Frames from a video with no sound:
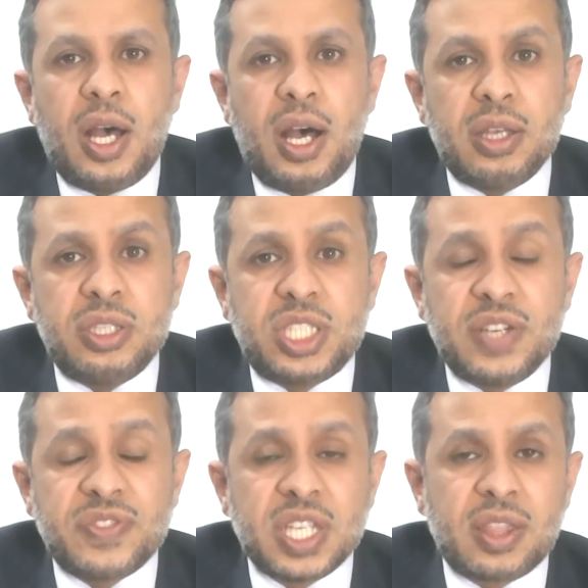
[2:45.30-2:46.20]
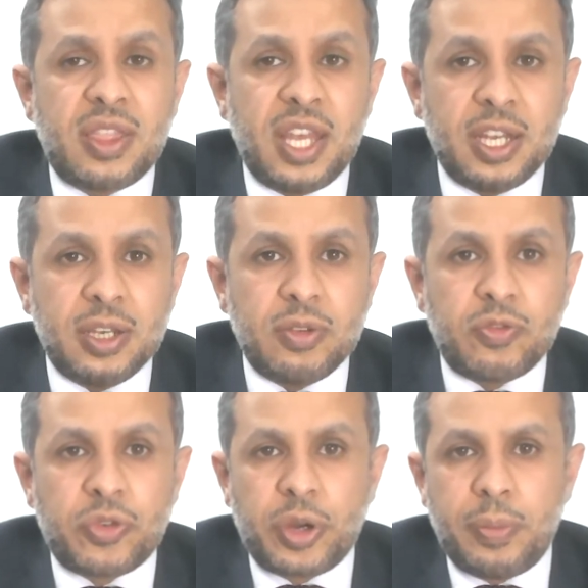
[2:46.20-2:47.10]
I shifted then
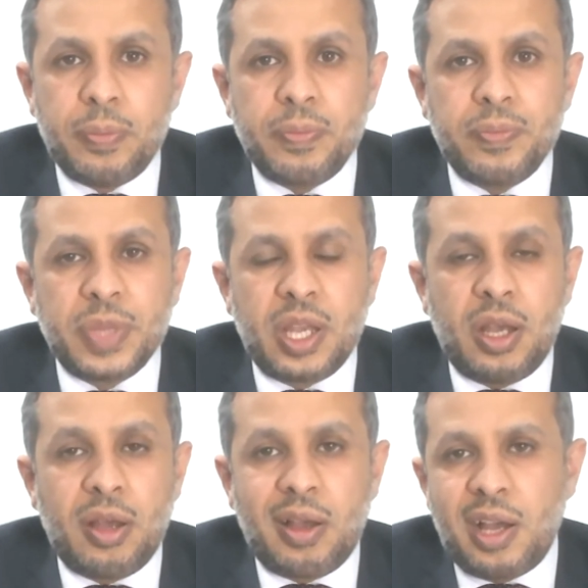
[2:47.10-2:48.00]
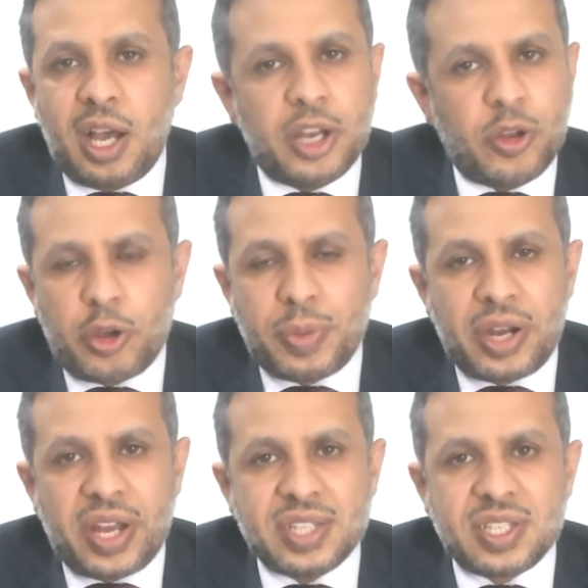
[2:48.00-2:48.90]
from a normal
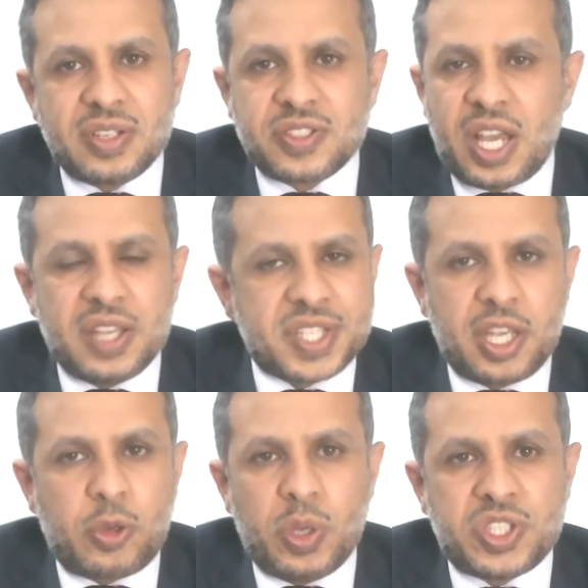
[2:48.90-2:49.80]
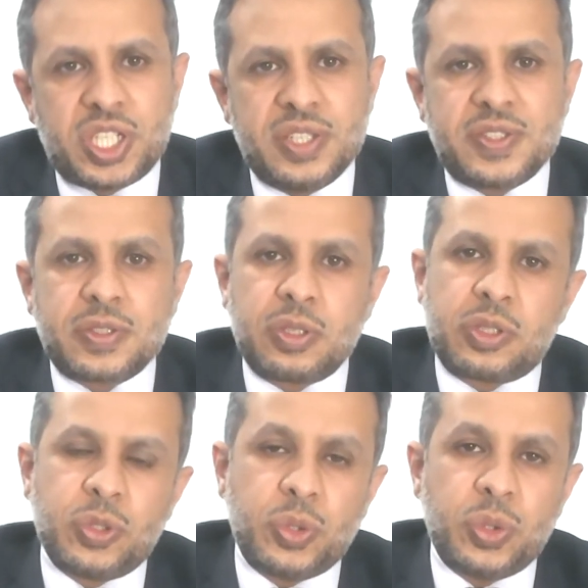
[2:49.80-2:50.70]
writers asking questions
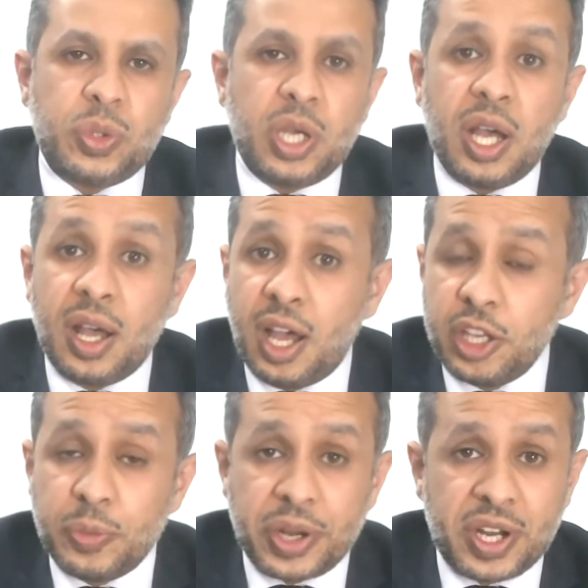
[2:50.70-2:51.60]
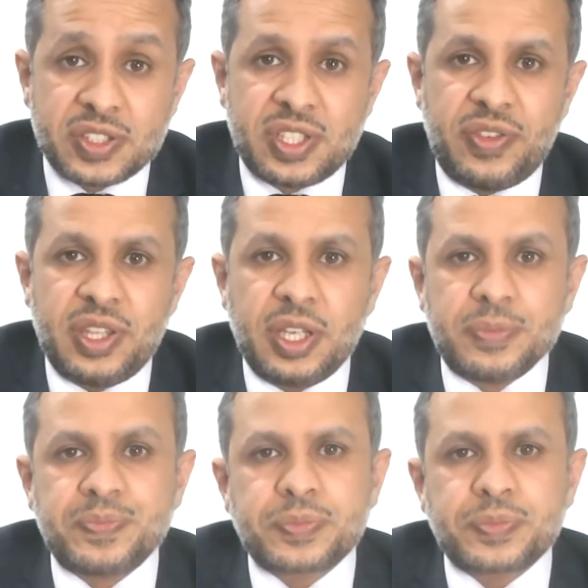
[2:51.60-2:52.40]
to a human rights defender.